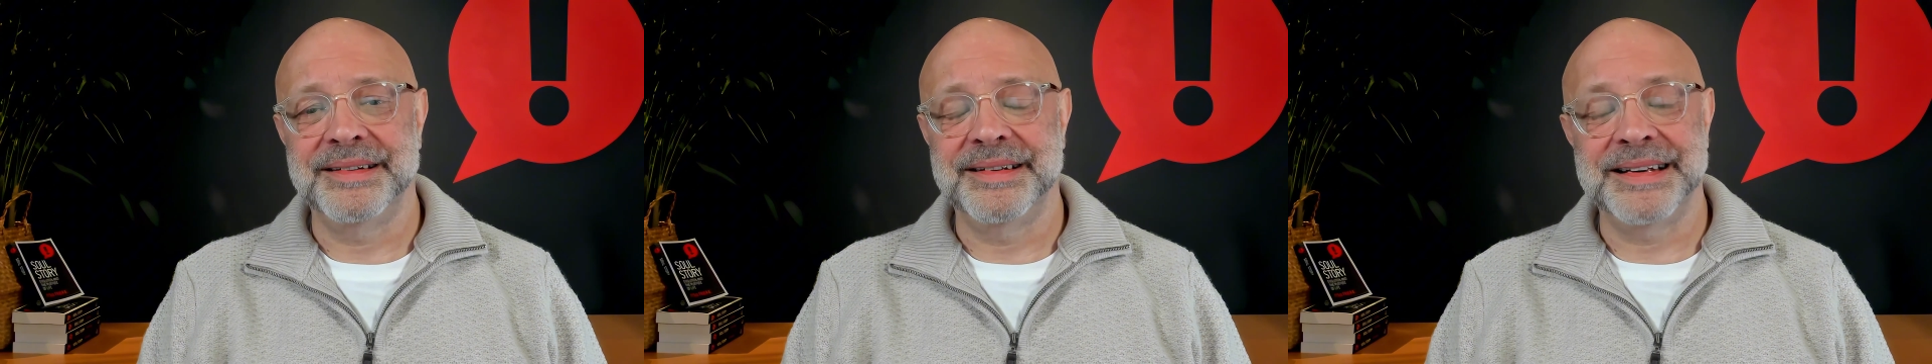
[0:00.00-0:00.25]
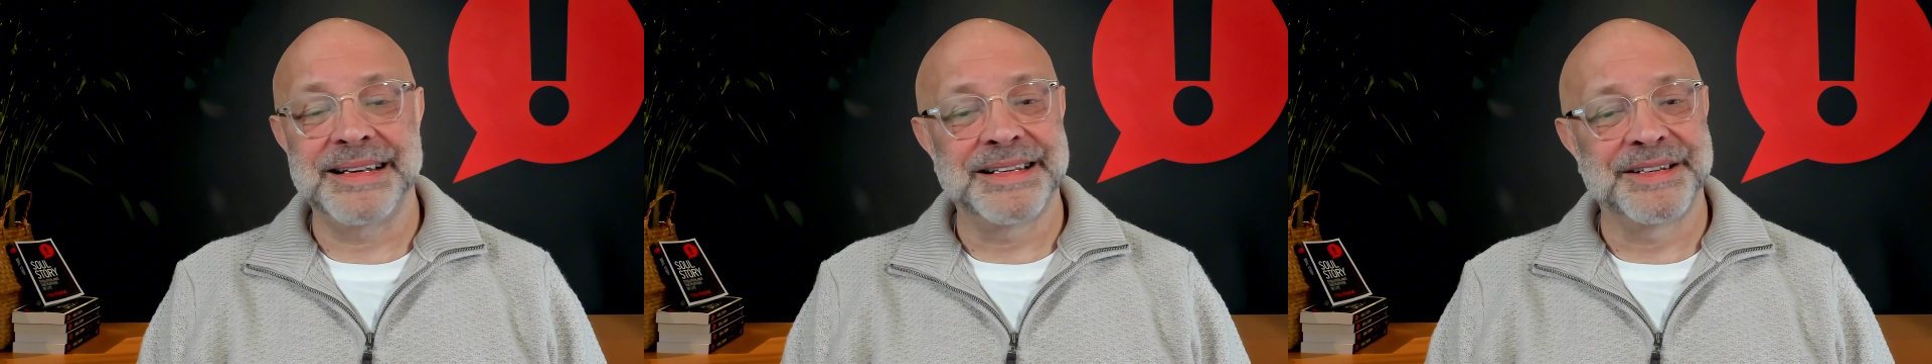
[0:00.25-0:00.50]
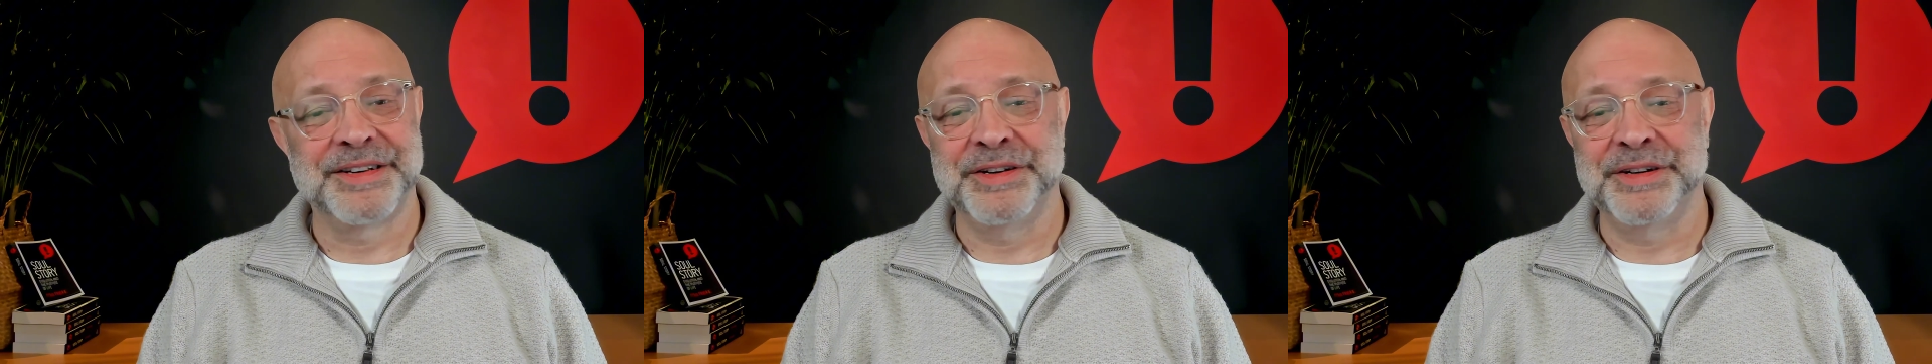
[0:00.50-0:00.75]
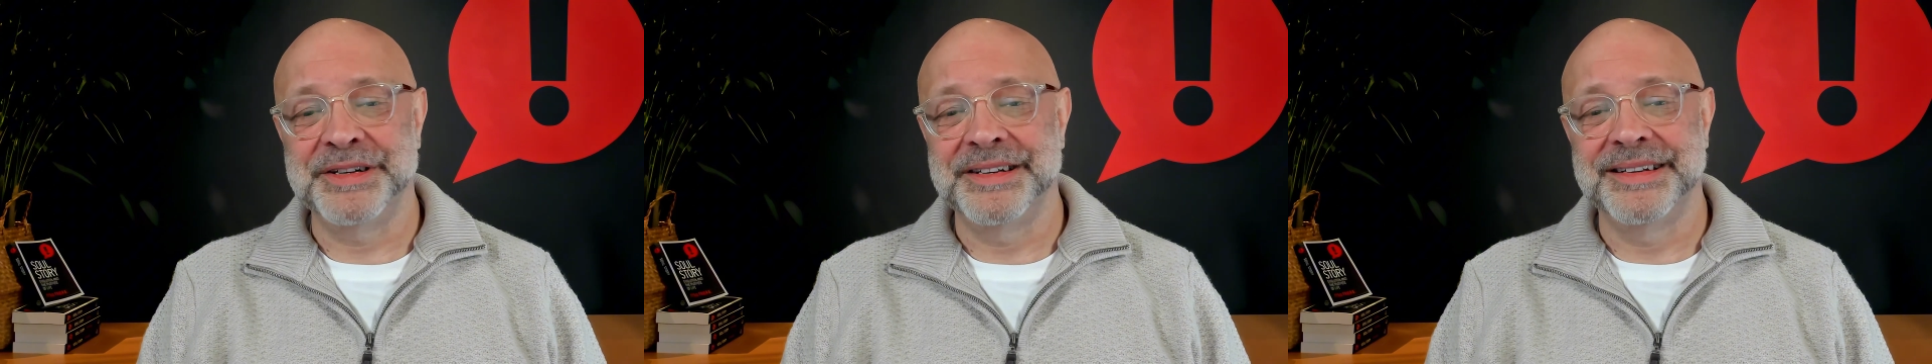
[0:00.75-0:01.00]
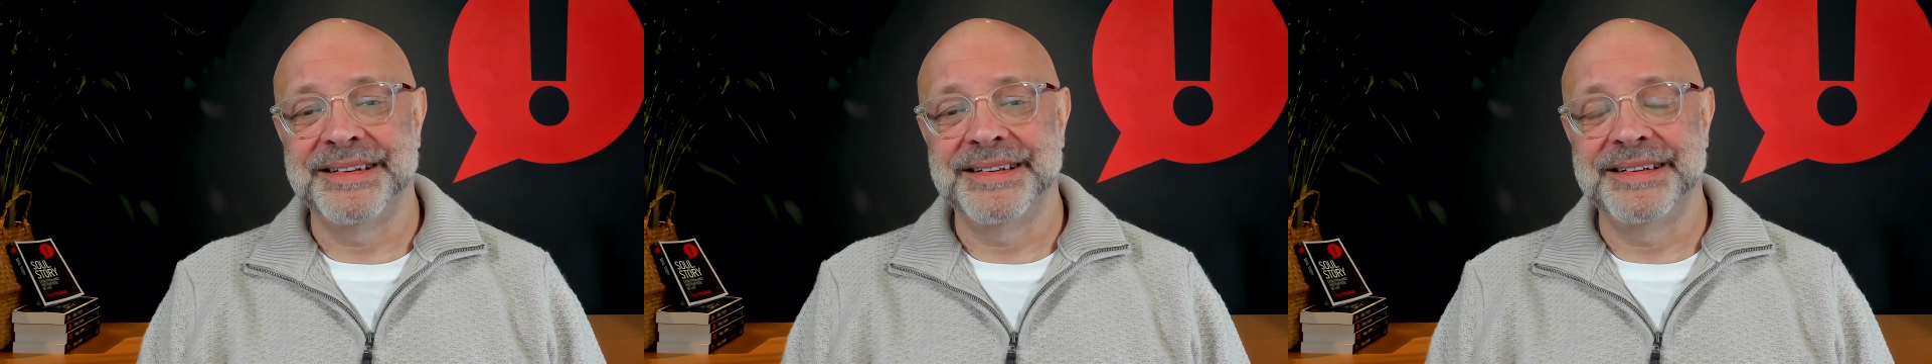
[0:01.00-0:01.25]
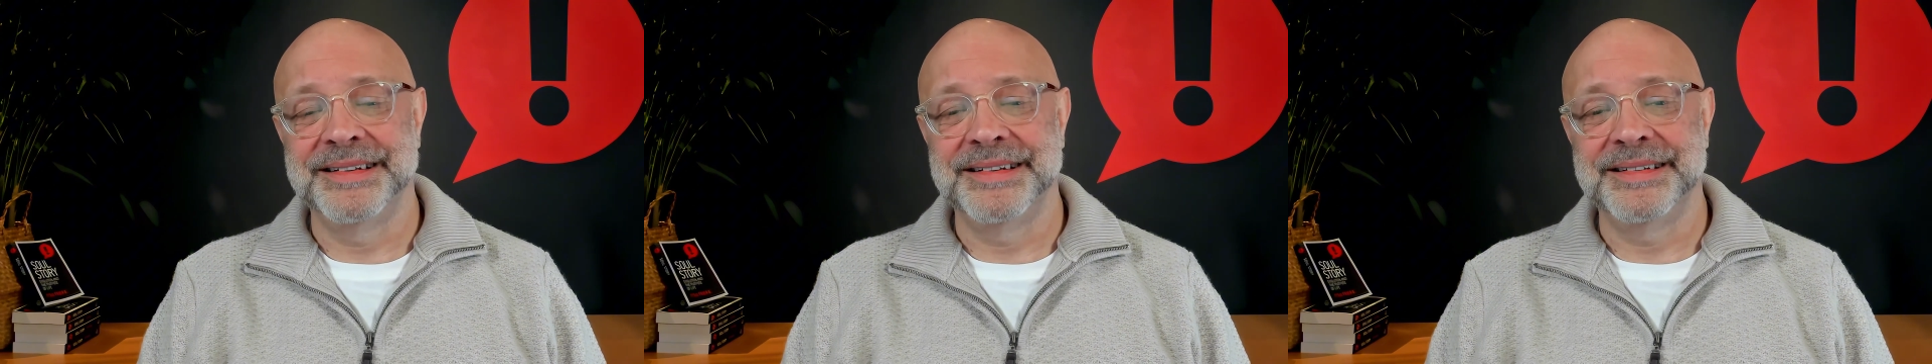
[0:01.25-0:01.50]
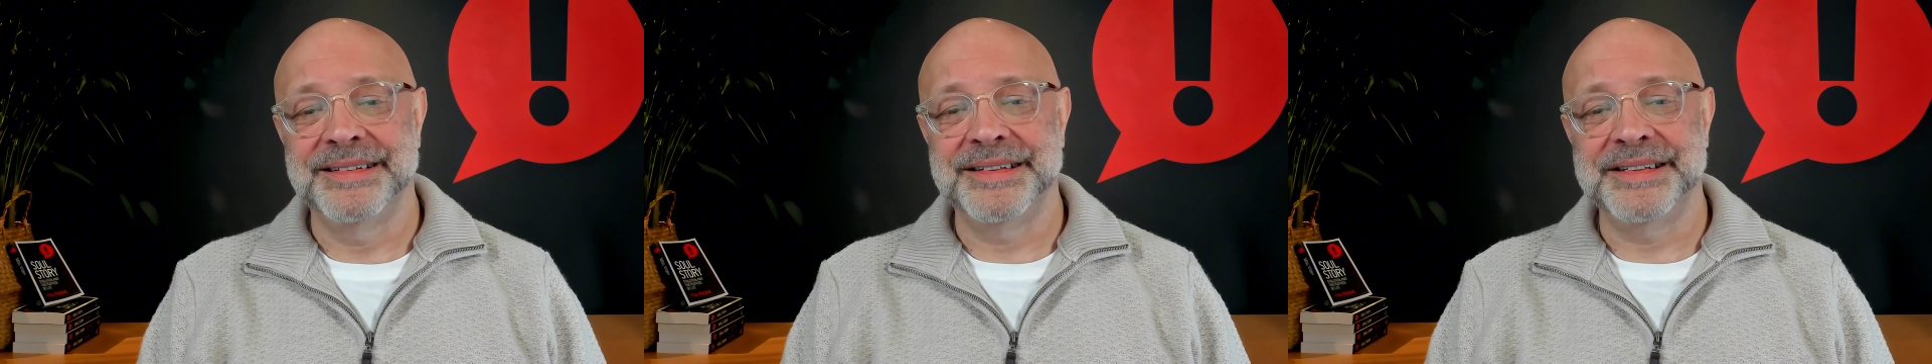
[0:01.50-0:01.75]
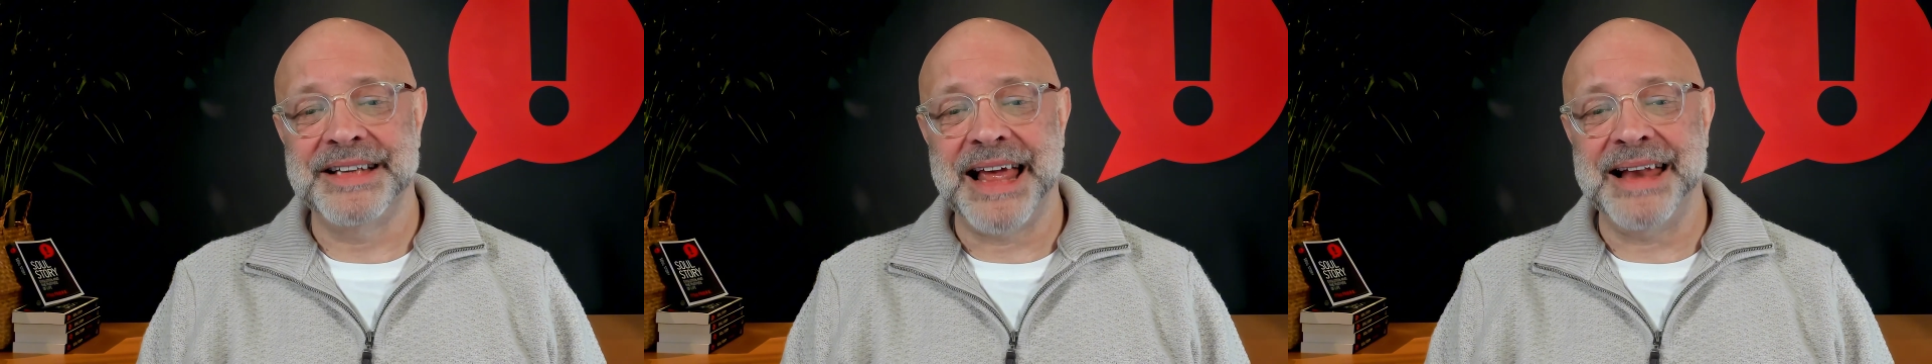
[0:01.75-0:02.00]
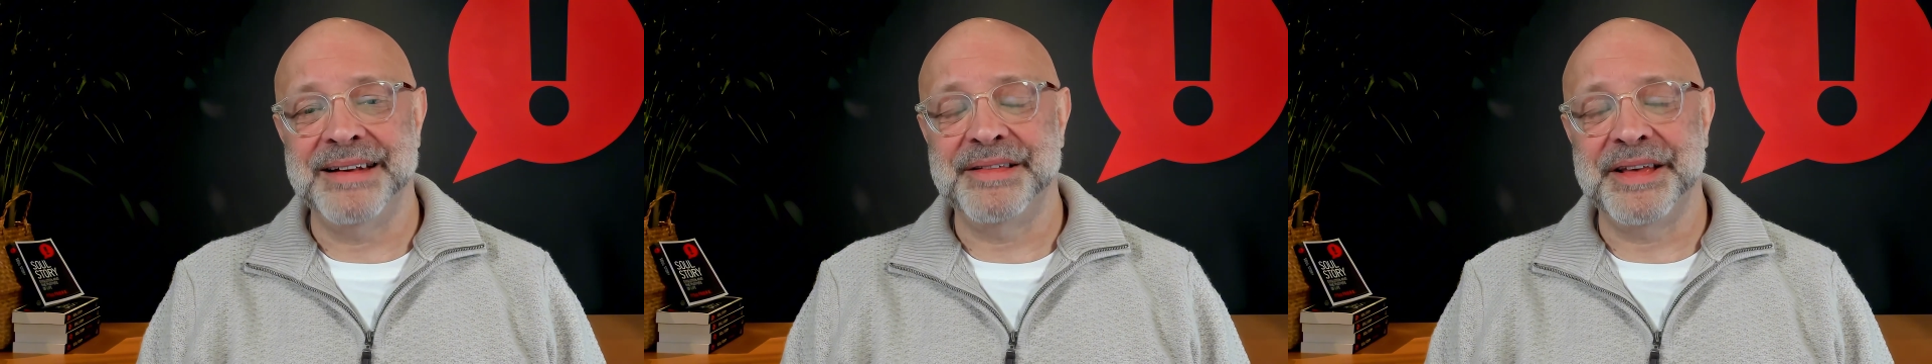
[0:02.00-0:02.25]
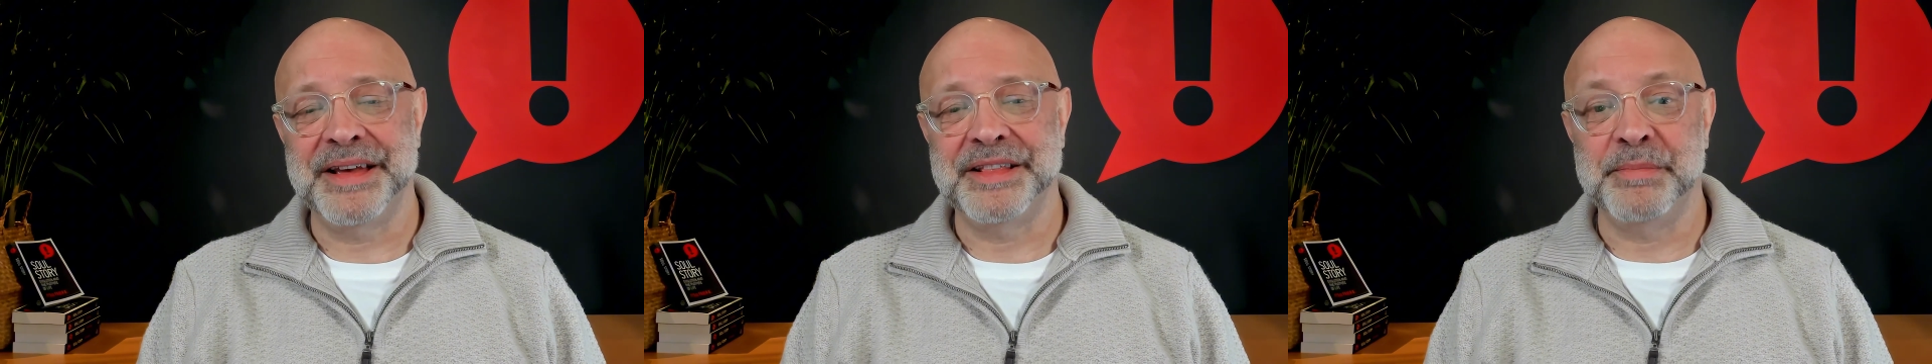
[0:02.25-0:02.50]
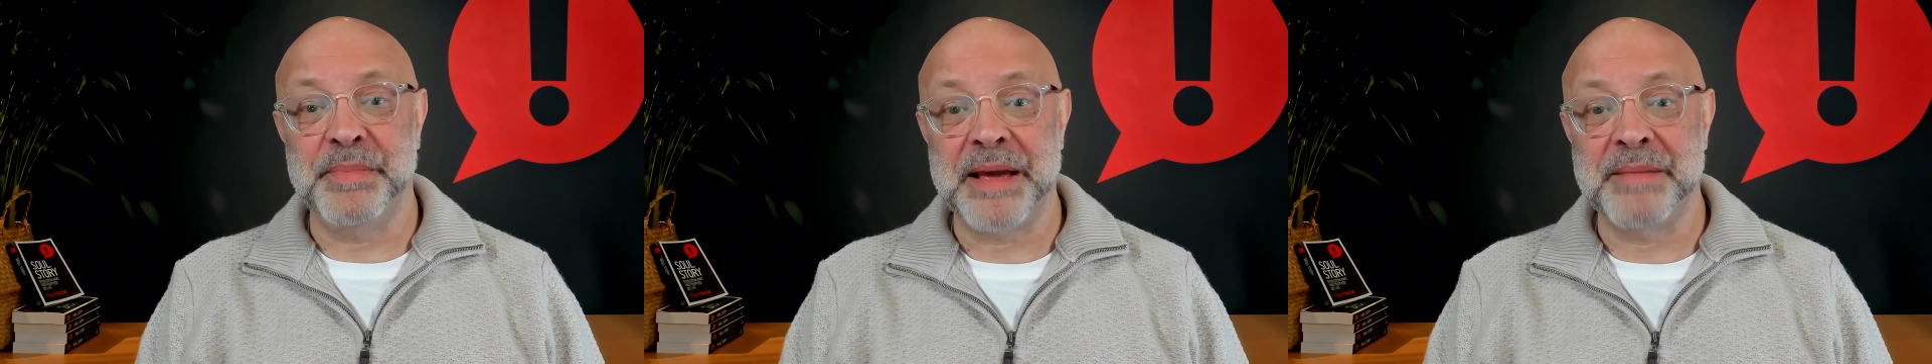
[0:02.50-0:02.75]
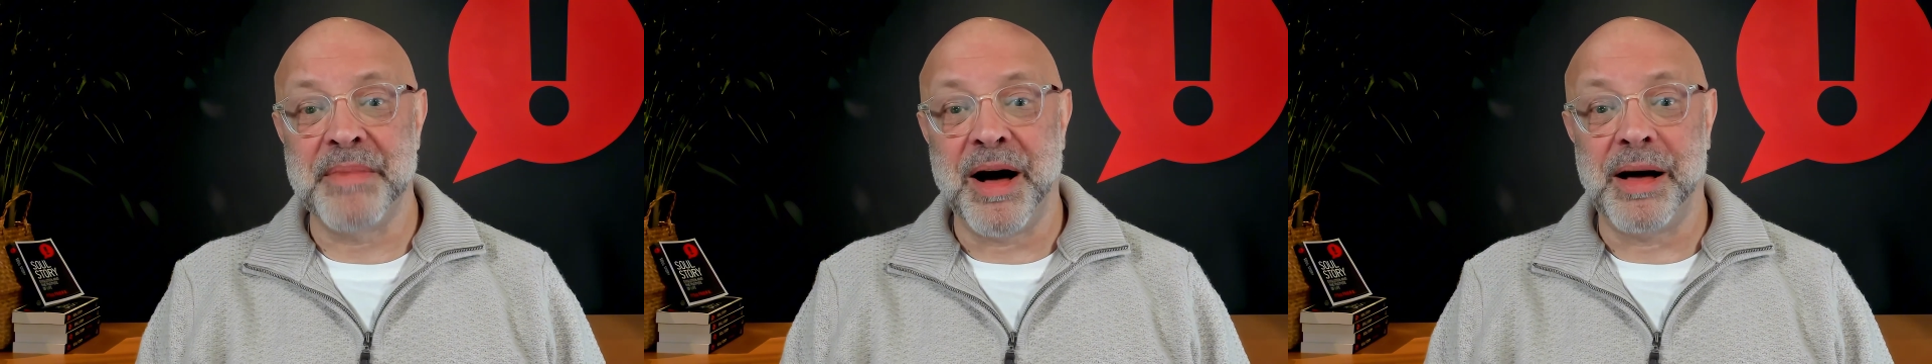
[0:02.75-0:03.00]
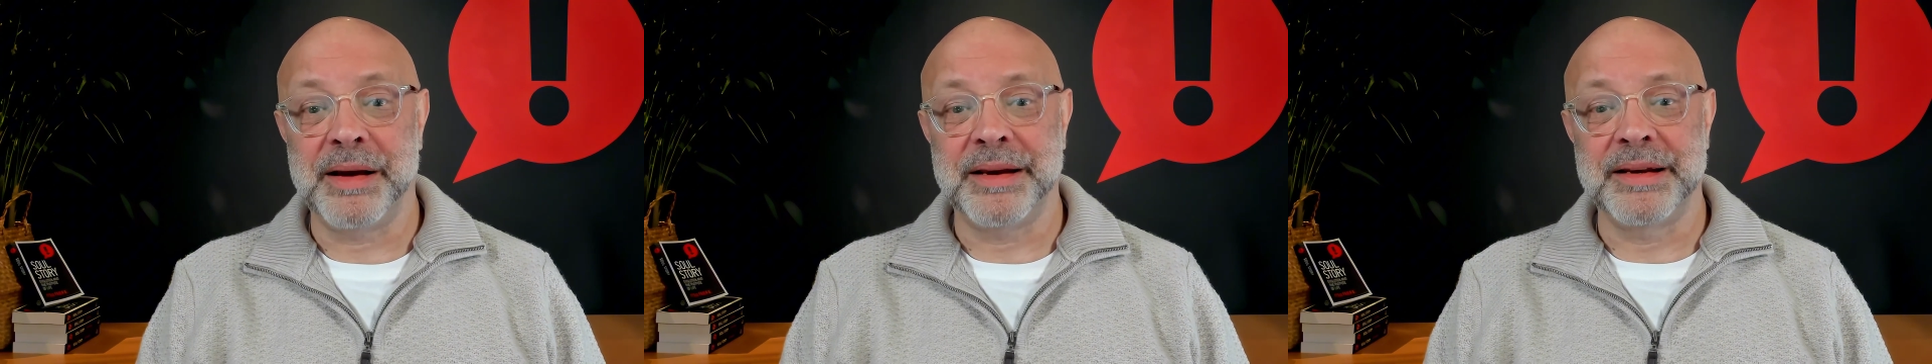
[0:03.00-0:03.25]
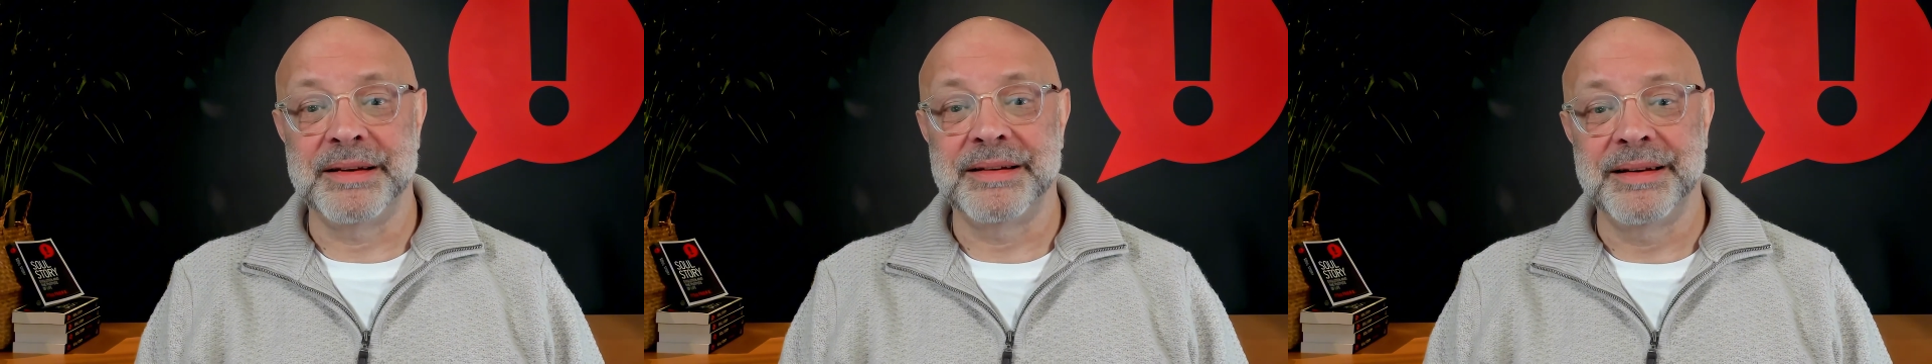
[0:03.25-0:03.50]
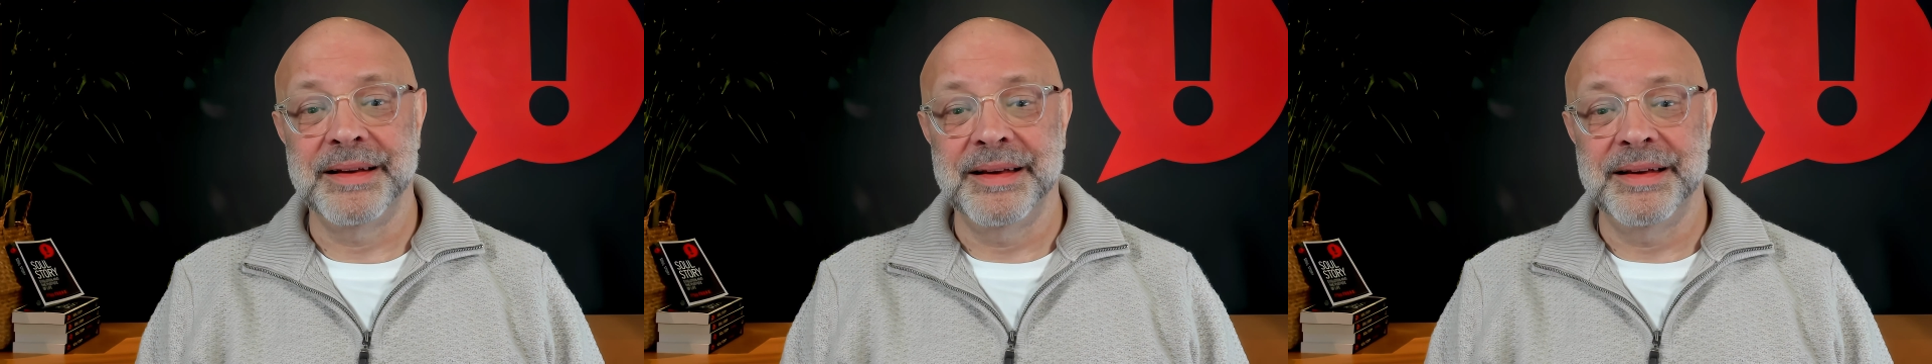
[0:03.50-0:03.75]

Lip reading: That's good. The Zen thing, the big mind.